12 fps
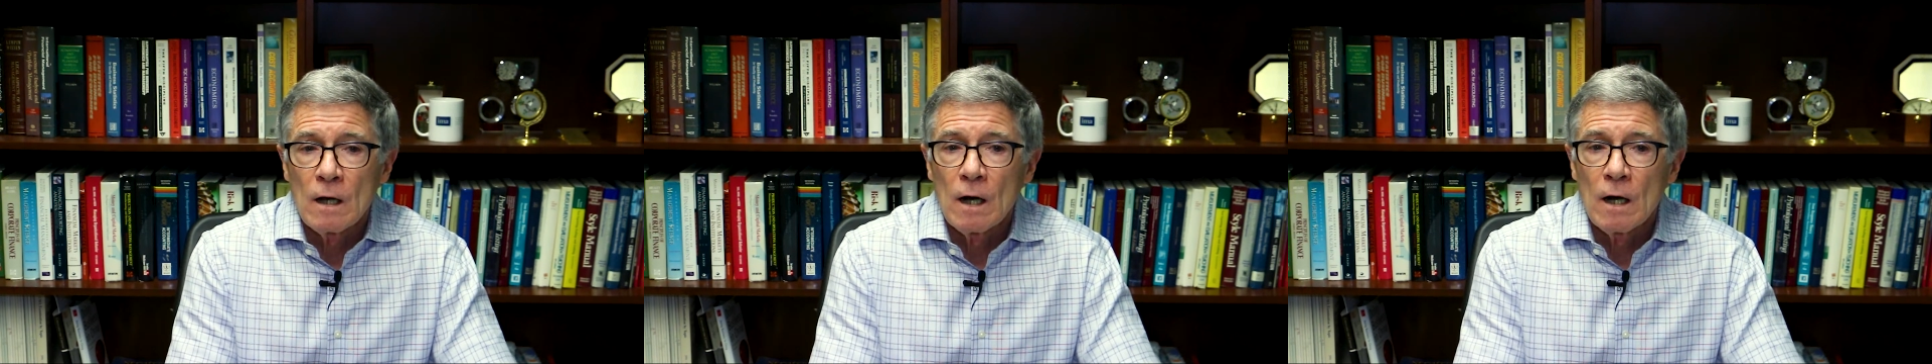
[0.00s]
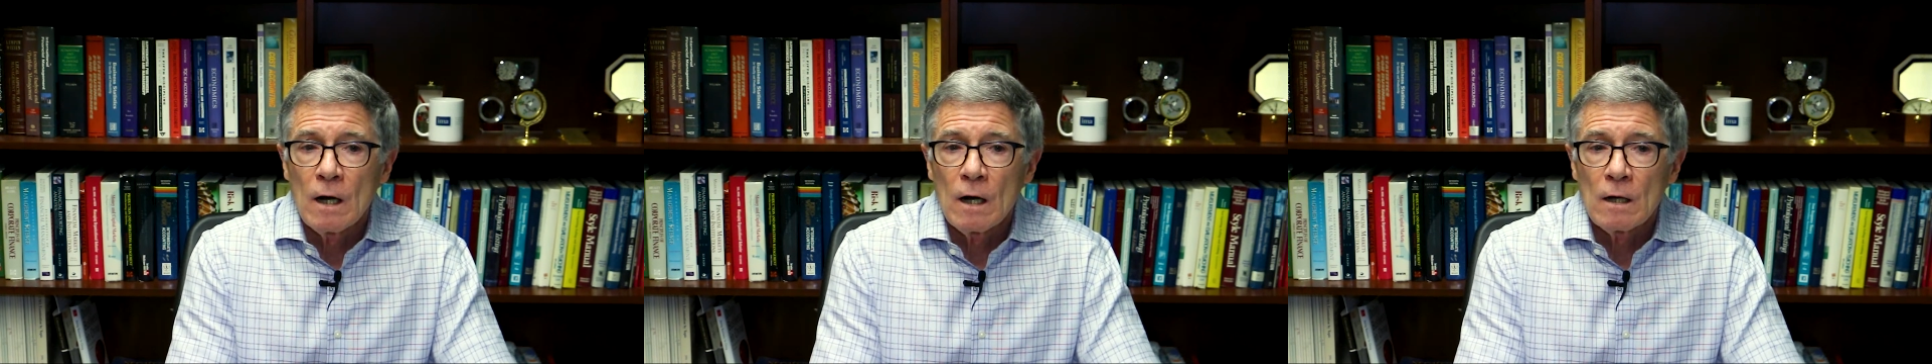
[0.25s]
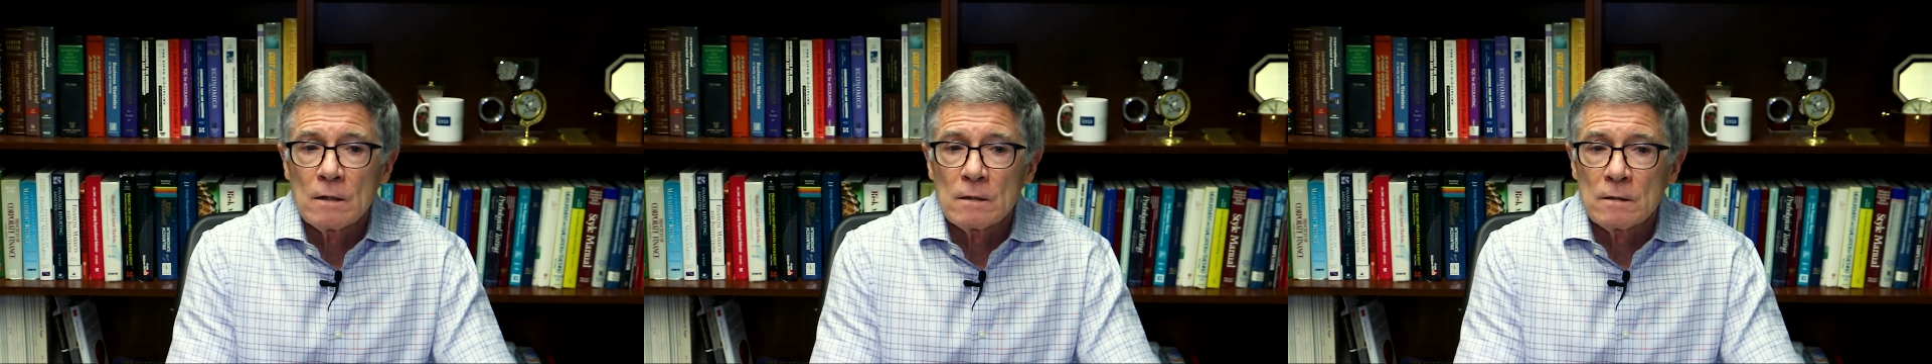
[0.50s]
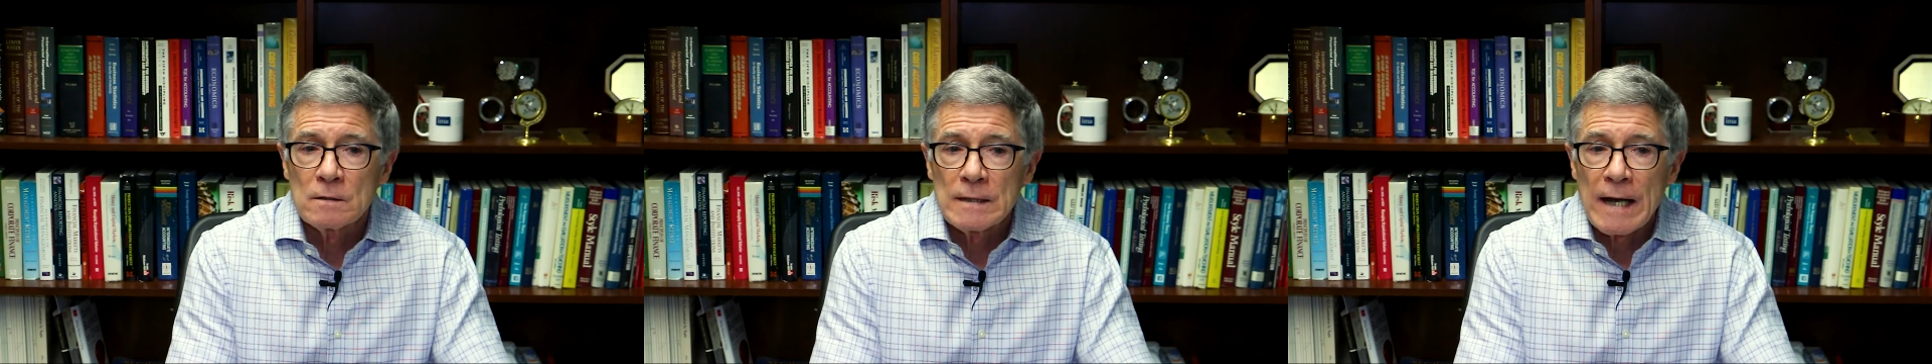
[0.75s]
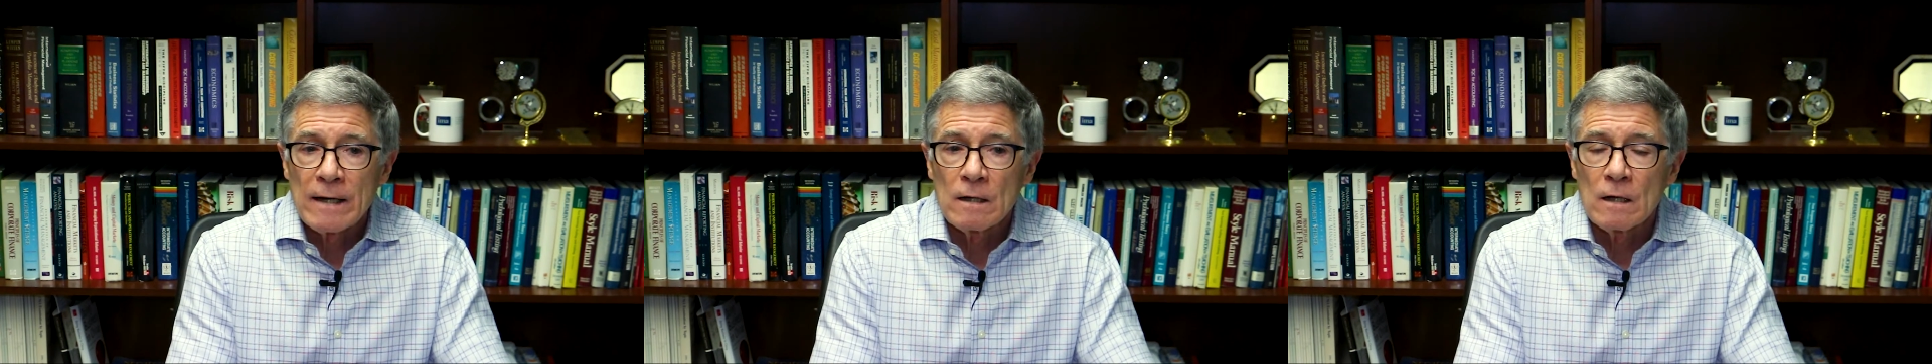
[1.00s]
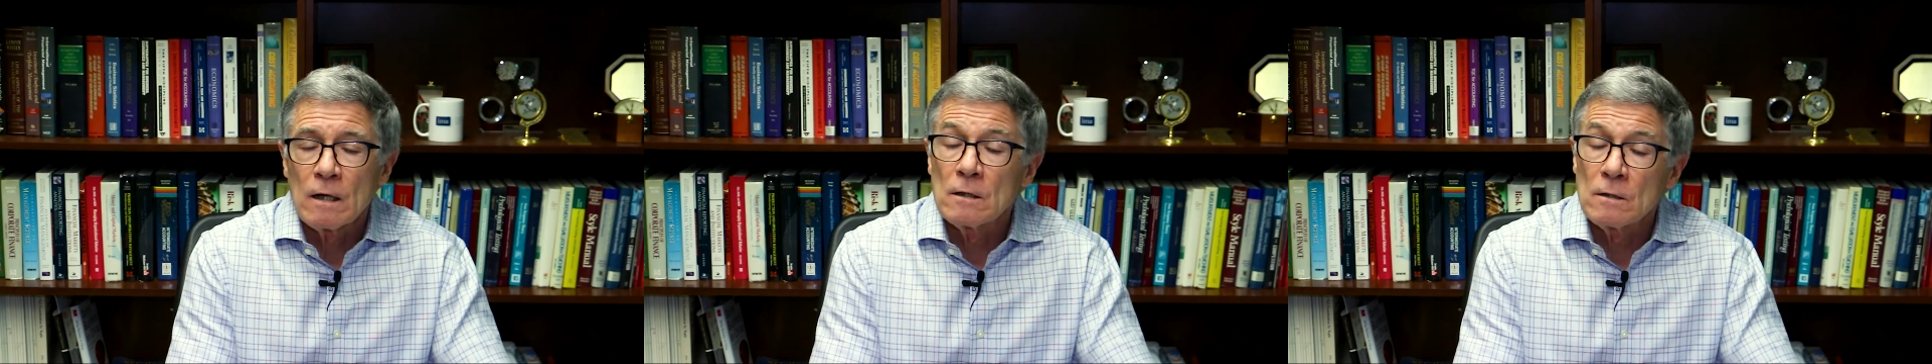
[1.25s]

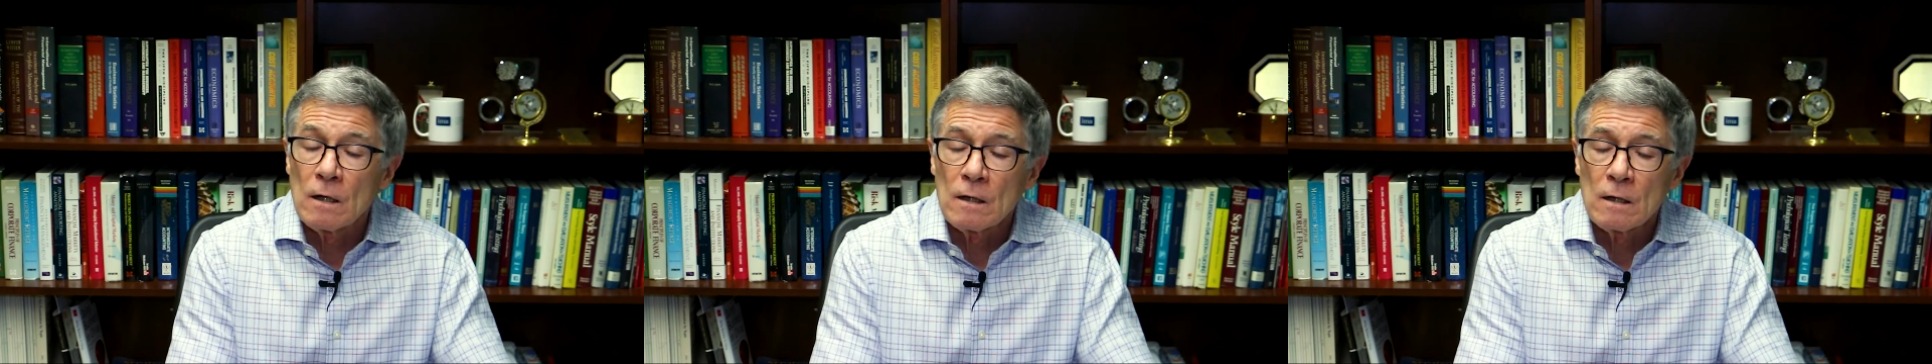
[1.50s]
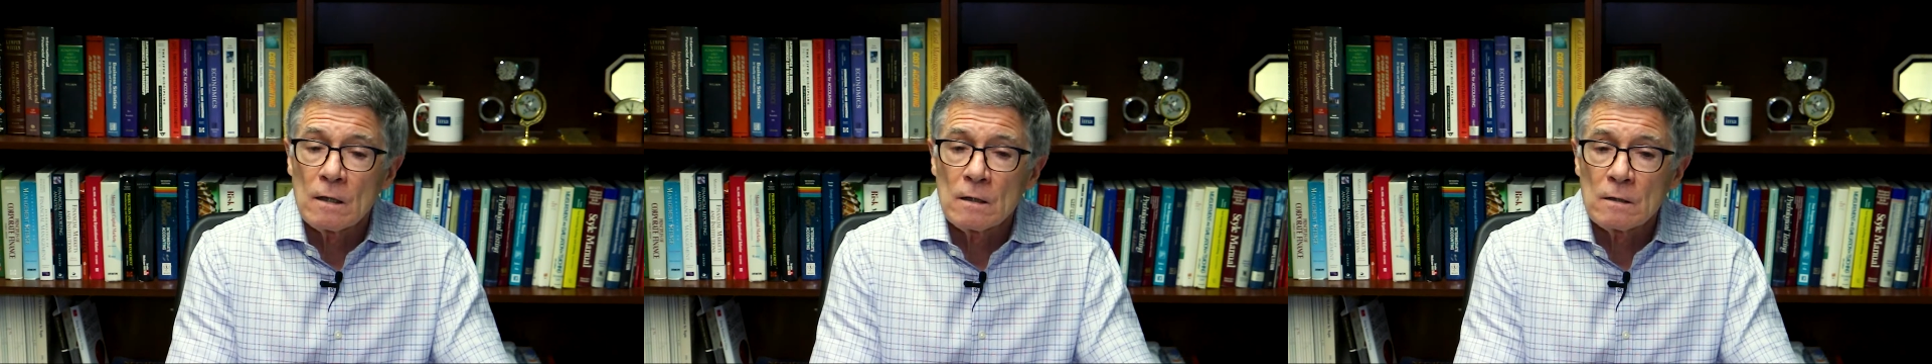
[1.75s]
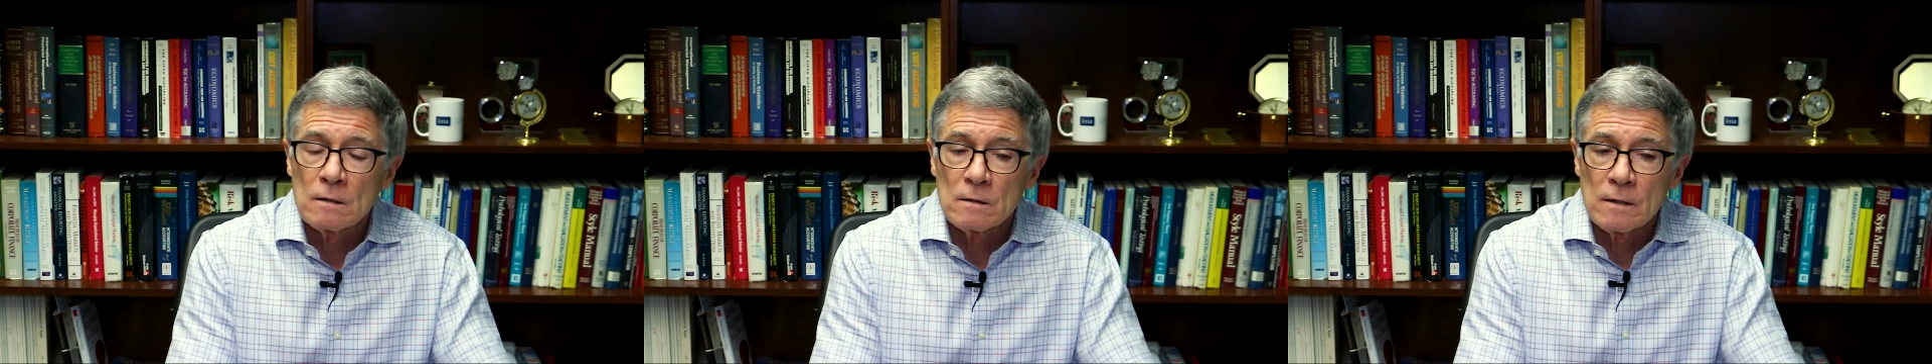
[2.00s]
data